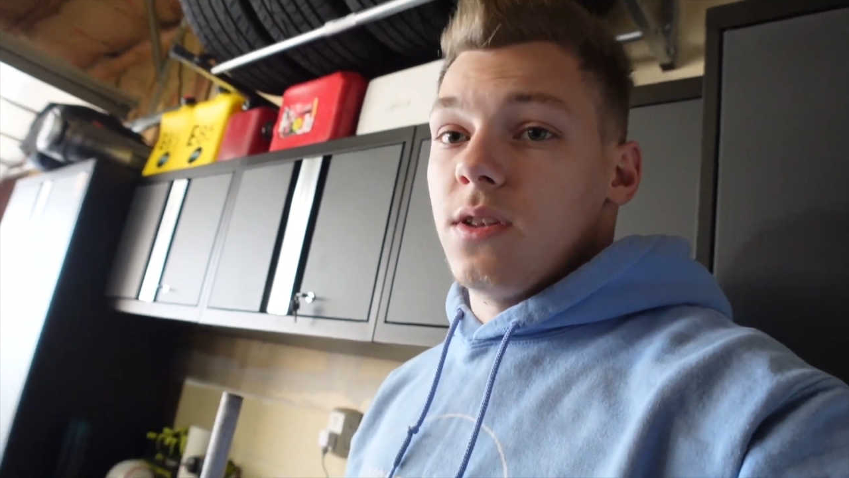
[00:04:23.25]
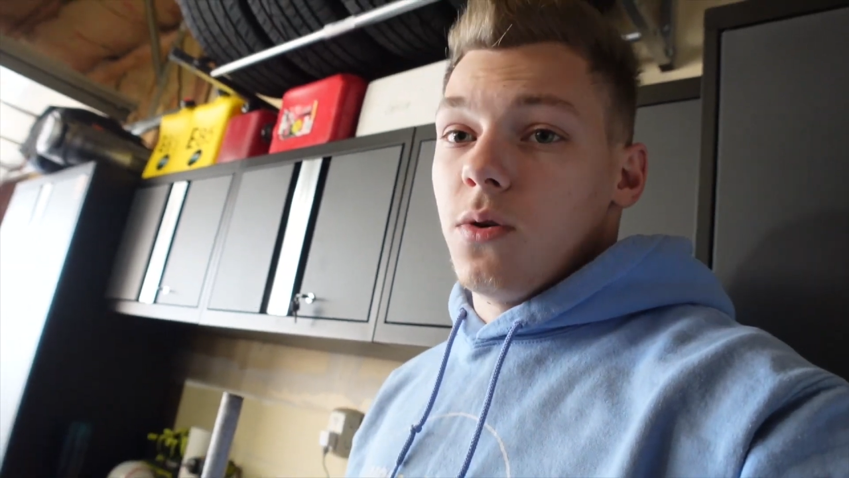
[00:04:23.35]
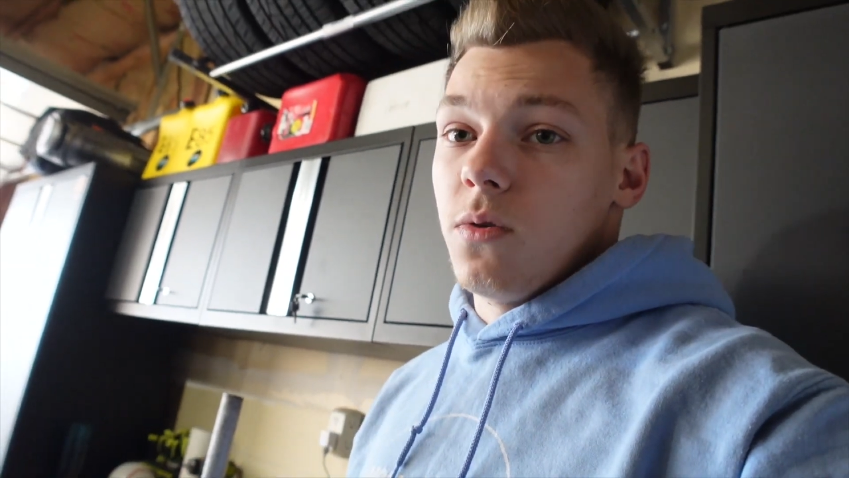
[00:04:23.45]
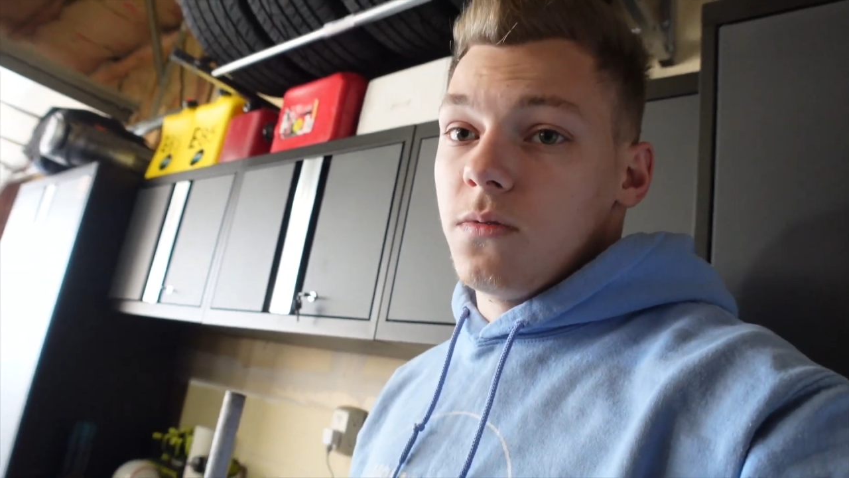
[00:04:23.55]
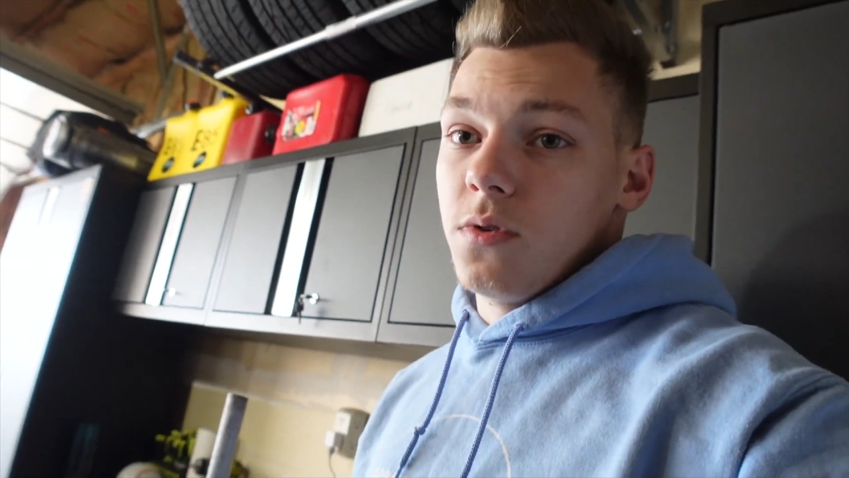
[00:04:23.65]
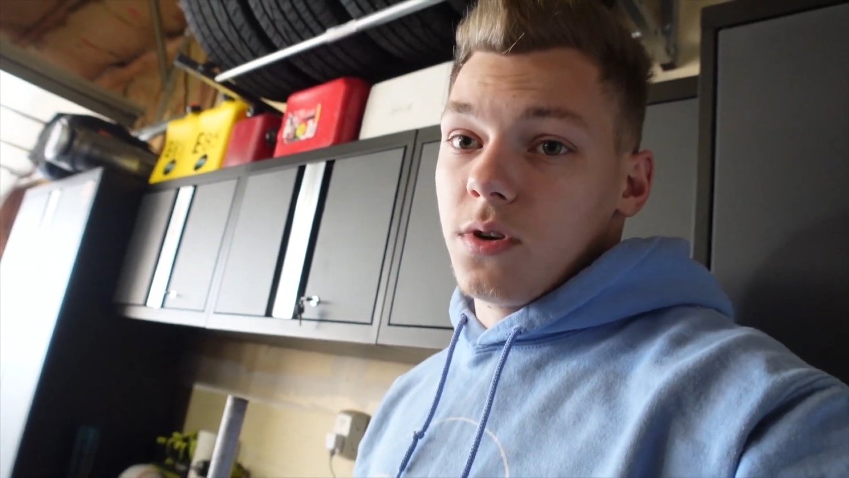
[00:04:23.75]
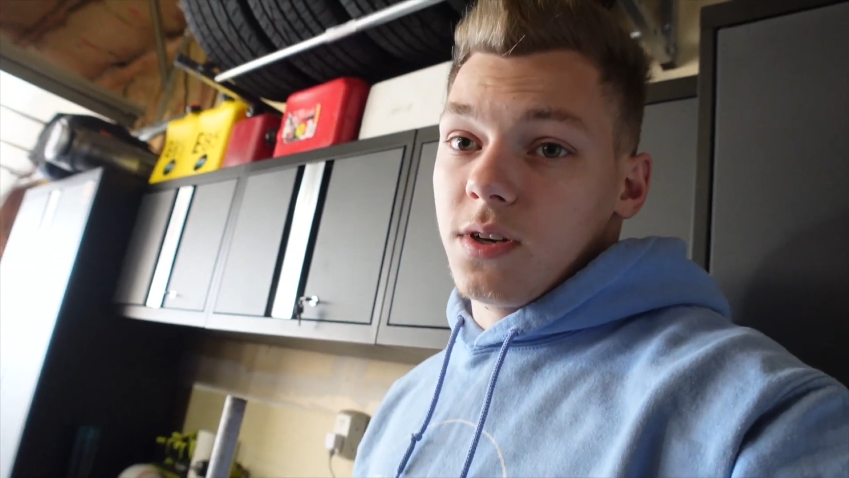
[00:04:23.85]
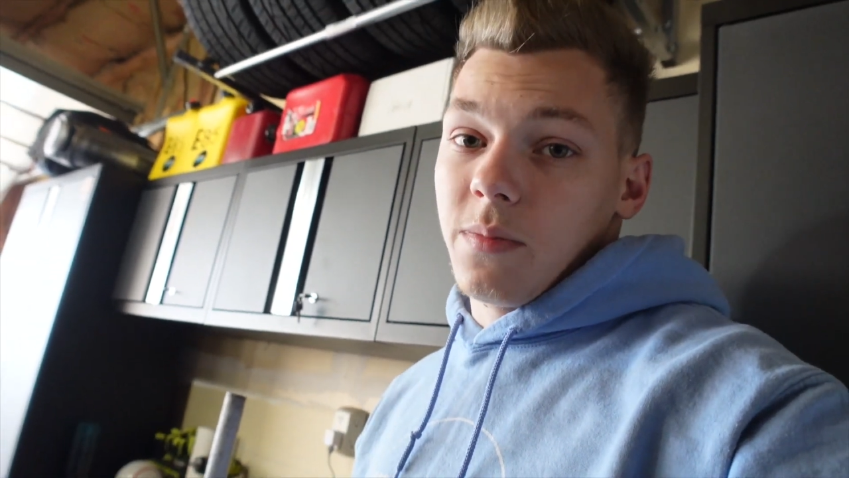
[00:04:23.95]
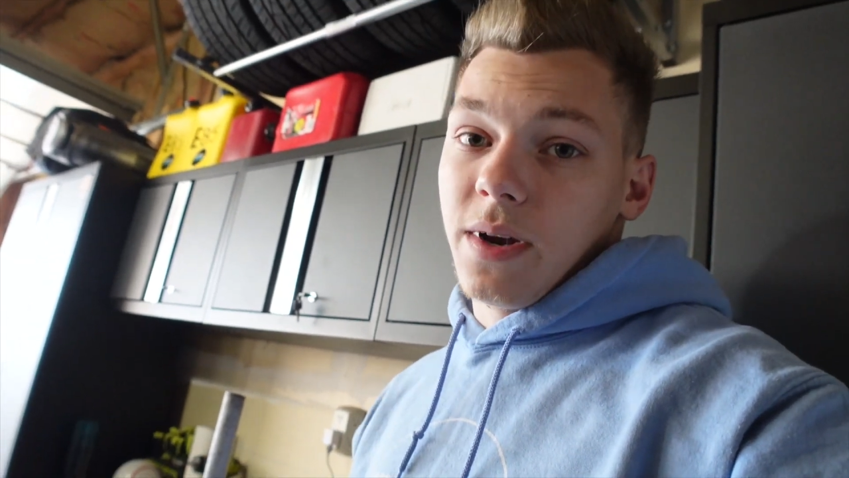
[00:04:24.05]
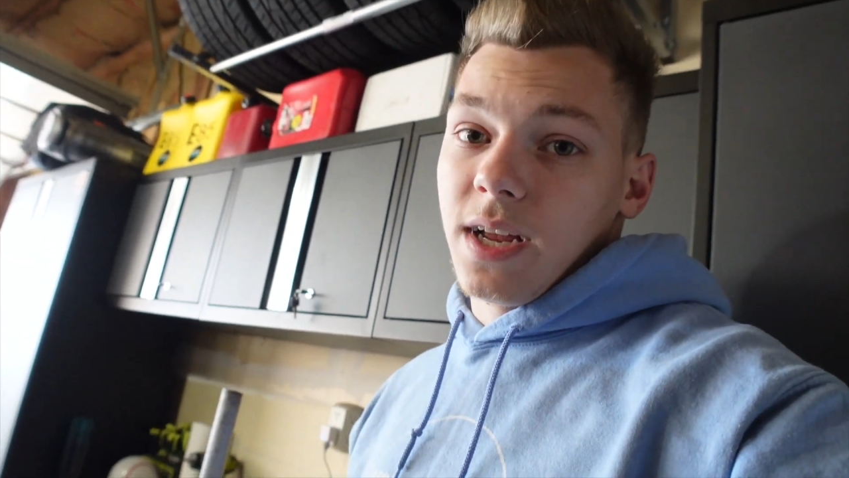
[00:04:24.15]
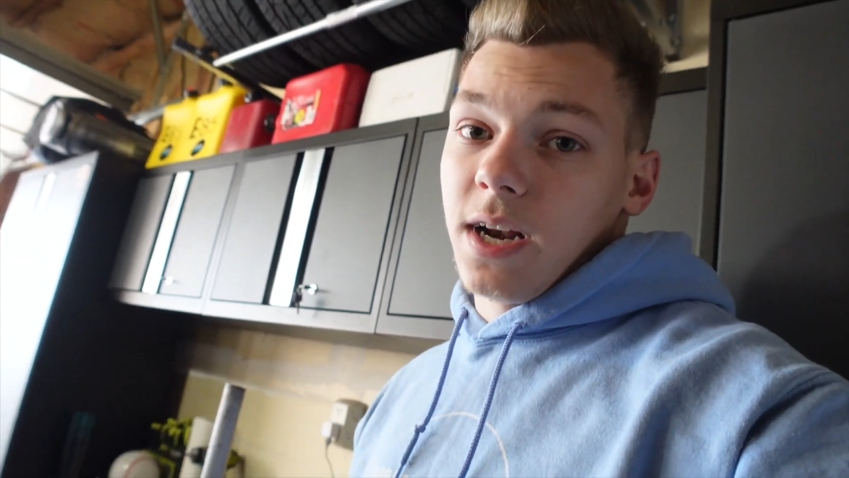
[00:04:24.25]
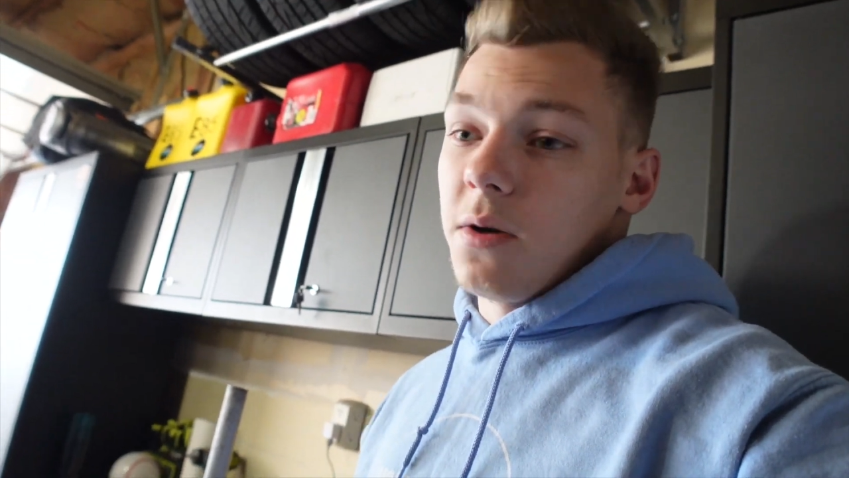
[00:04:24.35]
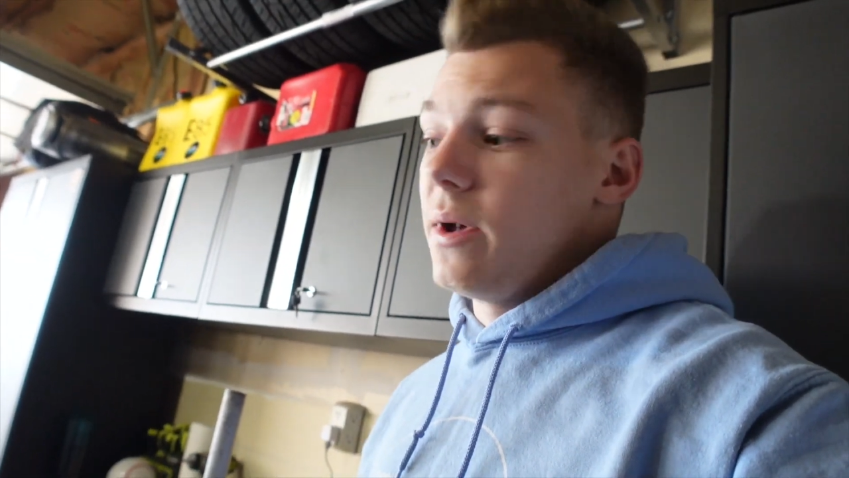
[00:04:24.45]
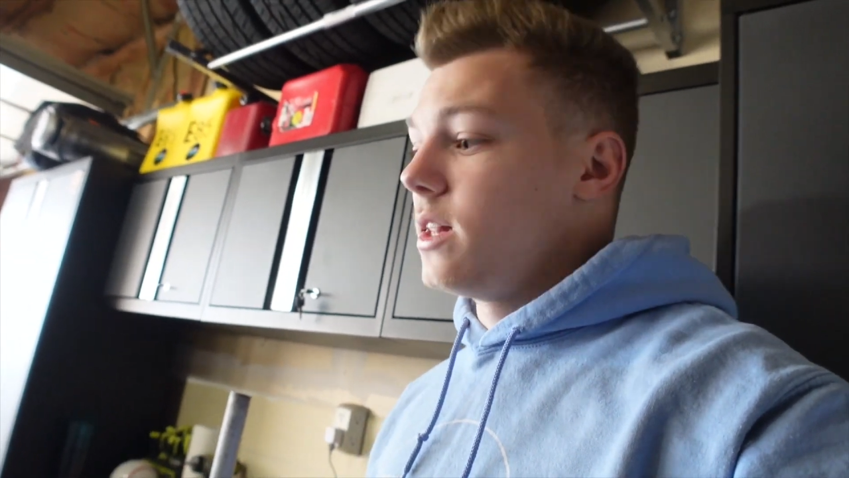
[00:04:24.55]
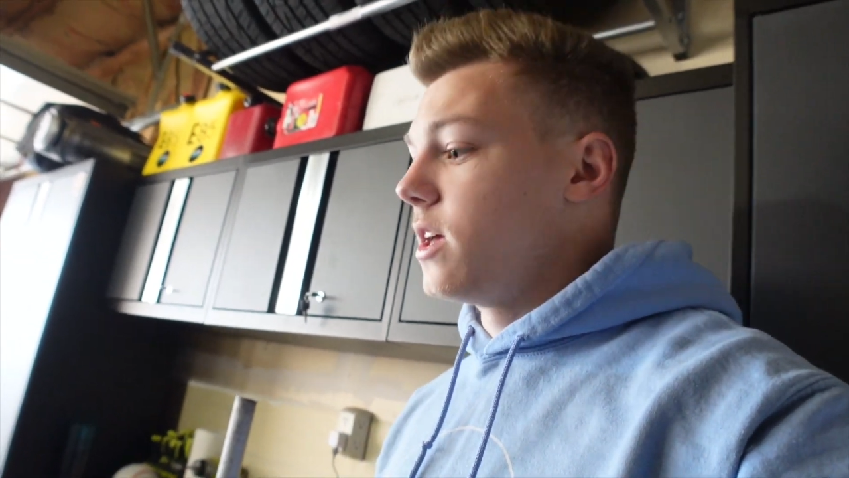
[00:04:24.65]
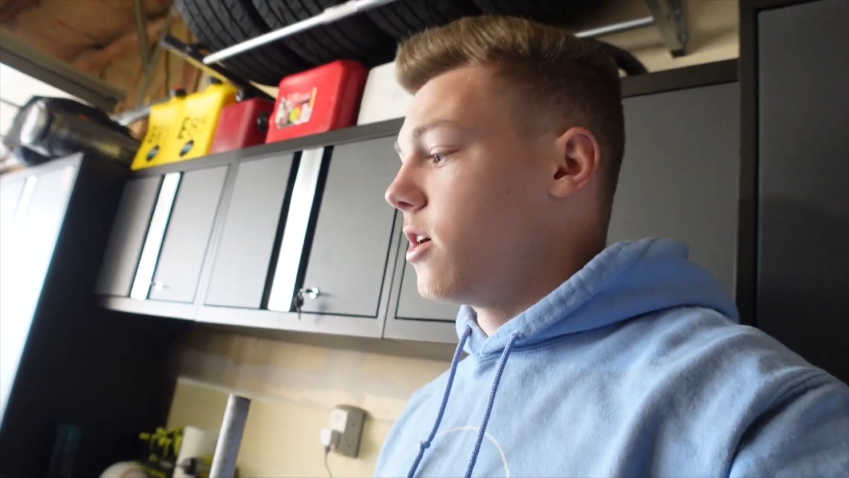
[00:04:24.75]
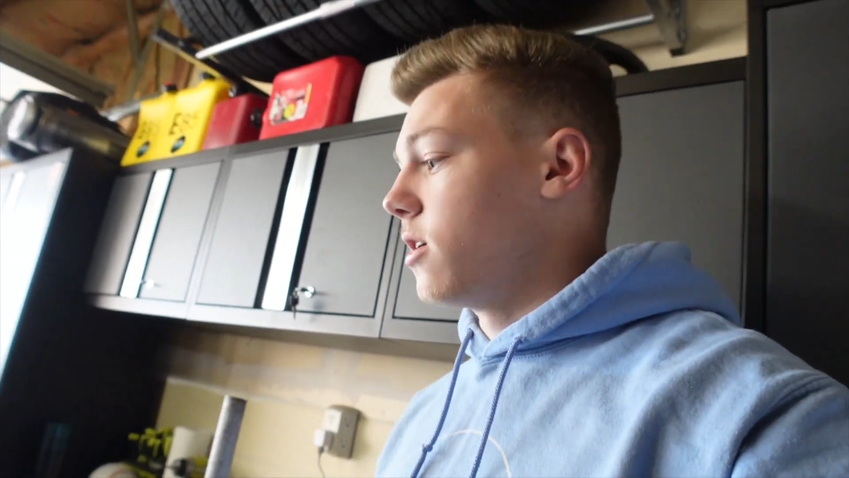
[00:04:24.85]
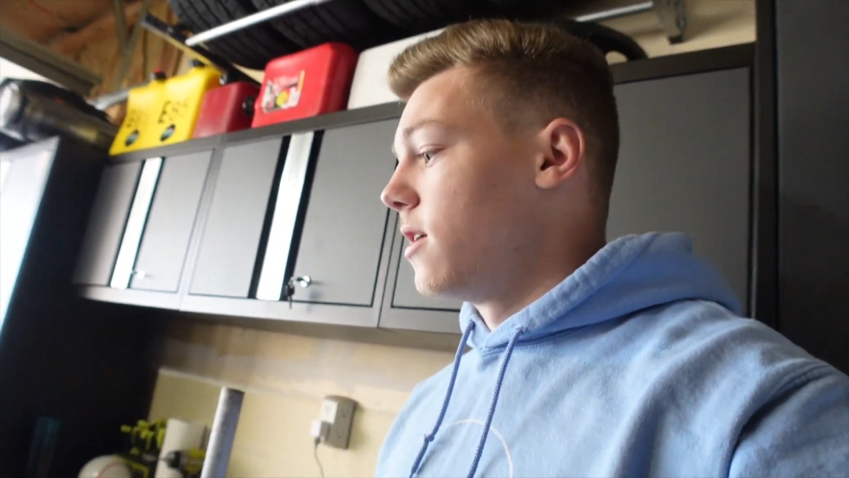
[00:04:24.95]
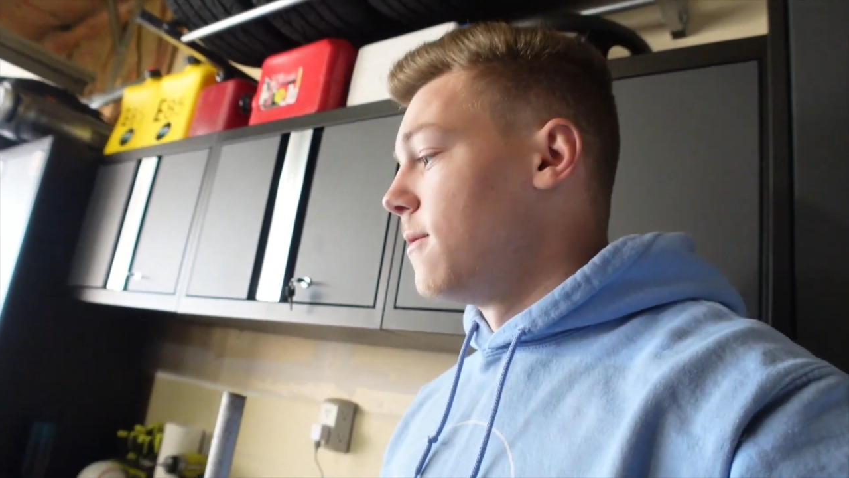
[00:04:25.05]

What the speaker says: the whole floor depending on how bad they are.